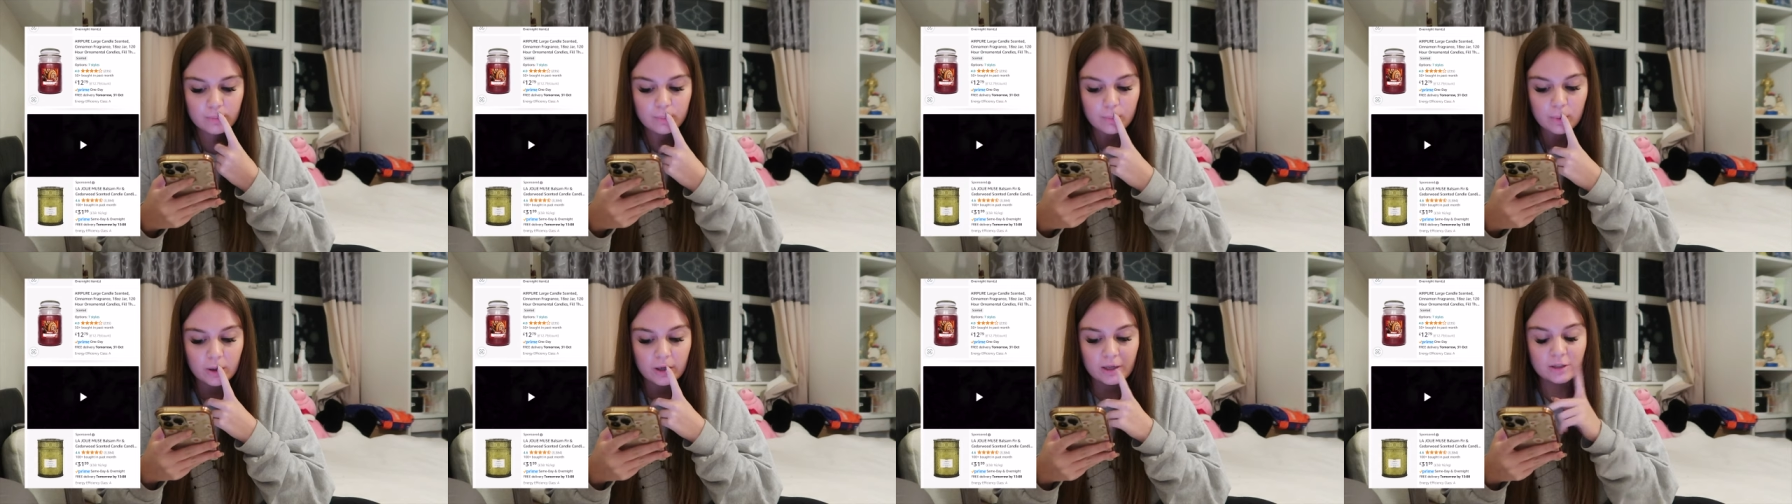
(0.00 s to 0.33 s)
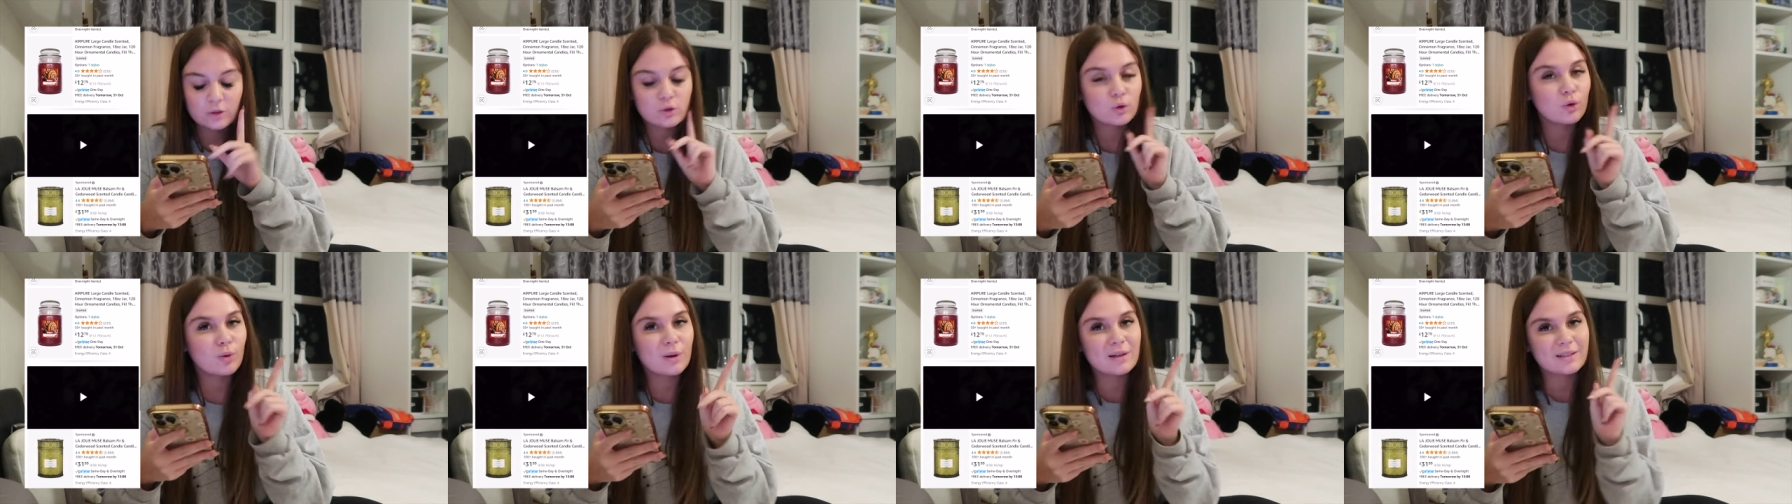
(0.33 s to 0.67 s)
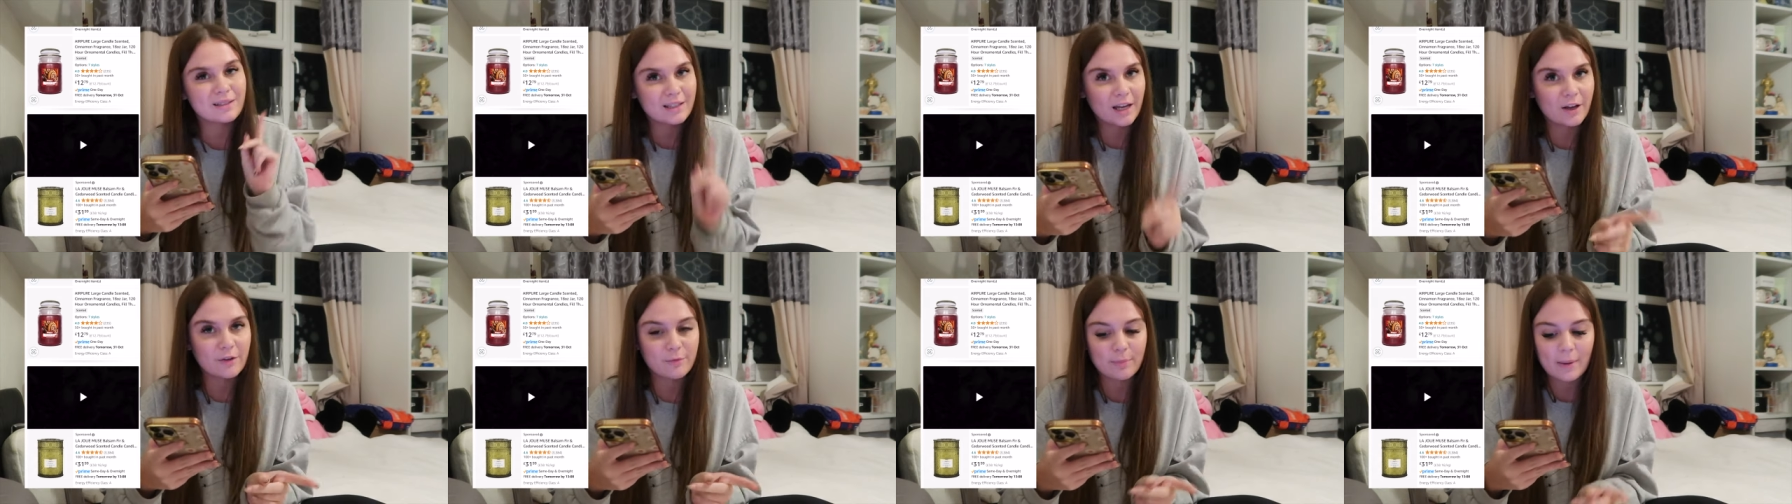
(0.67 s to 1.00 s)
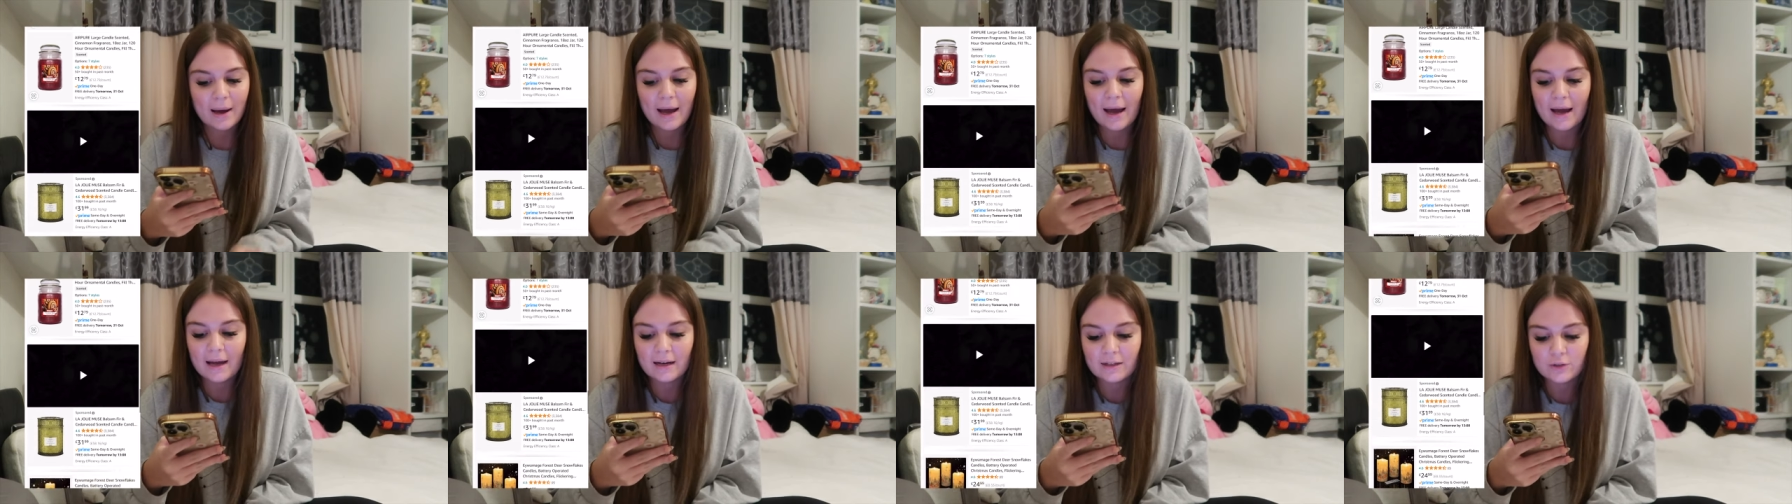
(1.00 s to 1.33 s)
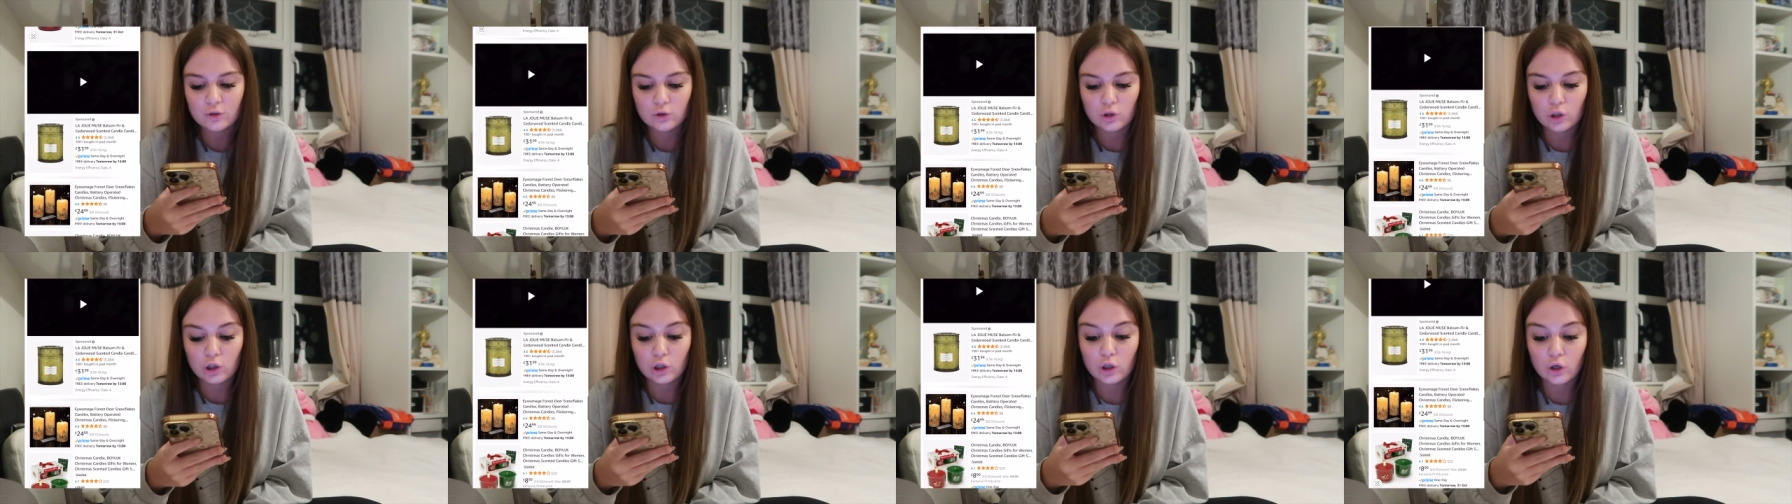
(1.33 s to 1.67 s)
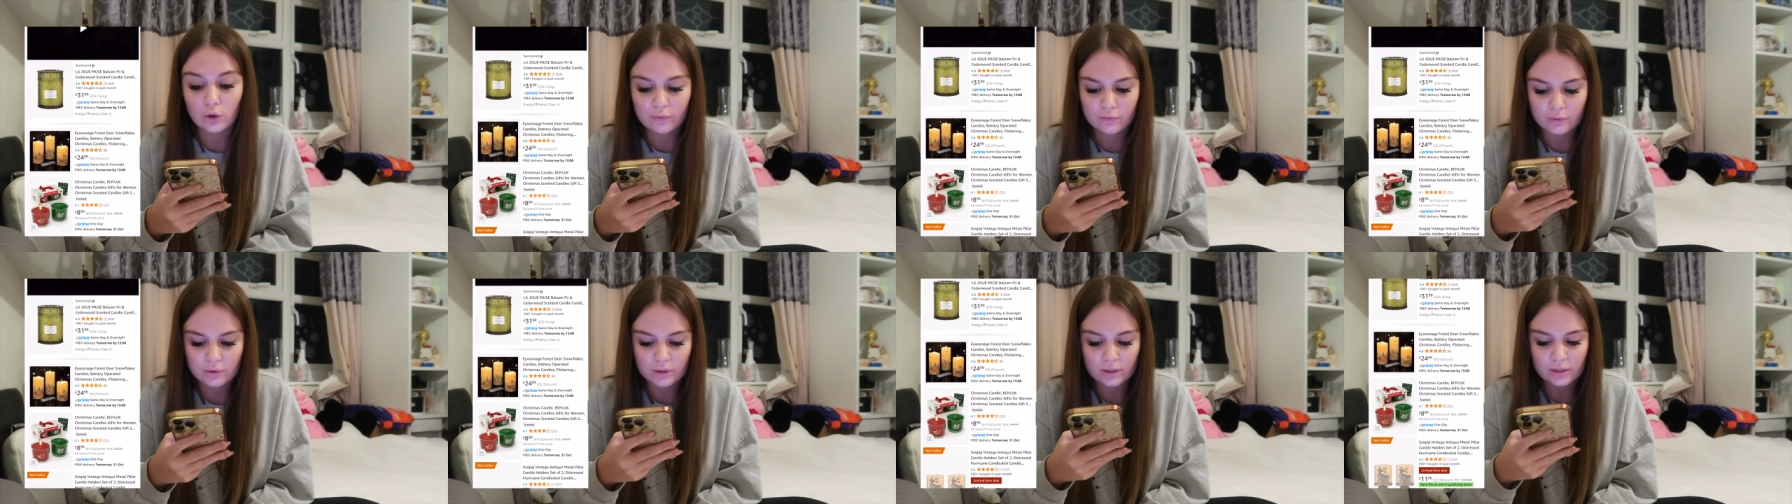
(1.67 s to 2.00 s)
but it's always safe bet. Ellis
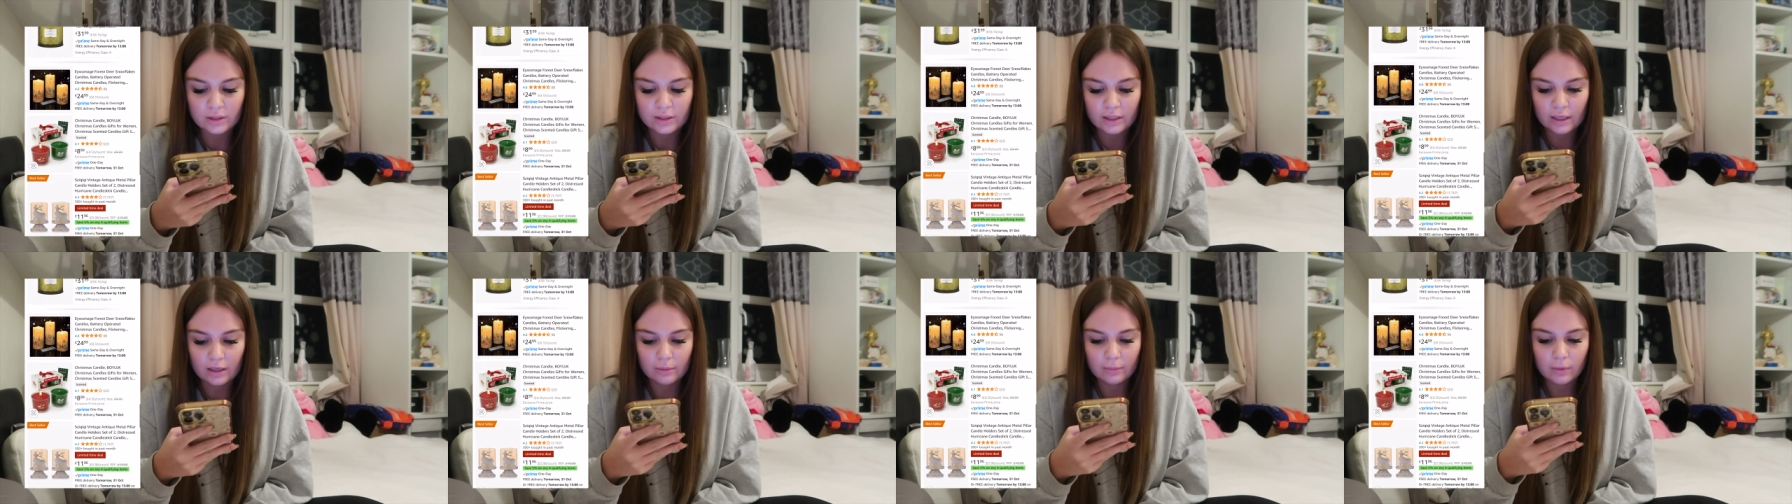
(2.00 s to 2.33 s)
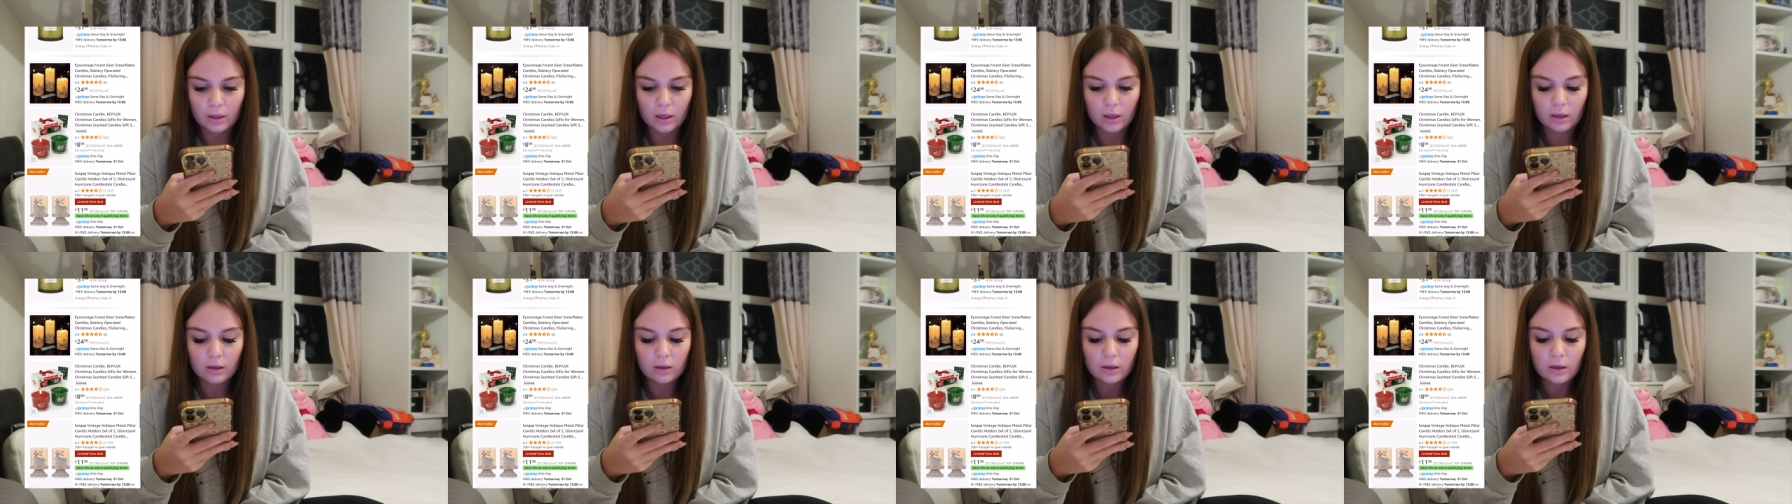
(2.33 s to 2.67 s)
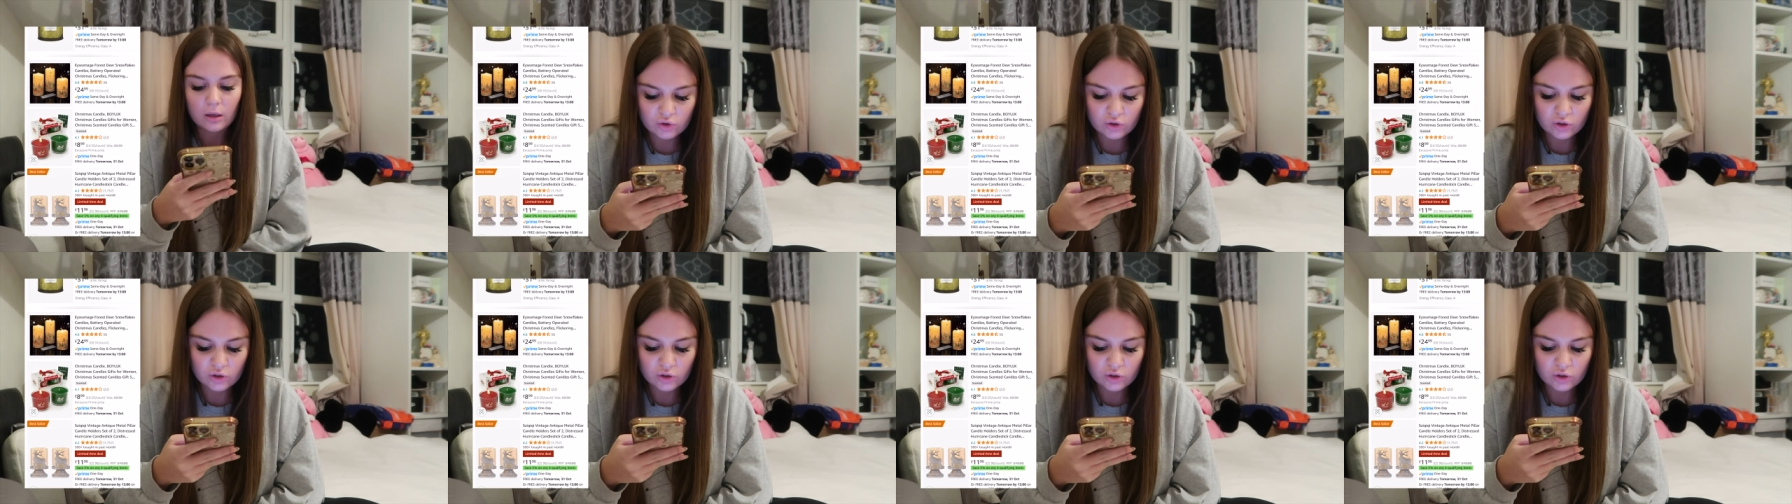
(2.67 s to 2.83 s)
loves cinnamon.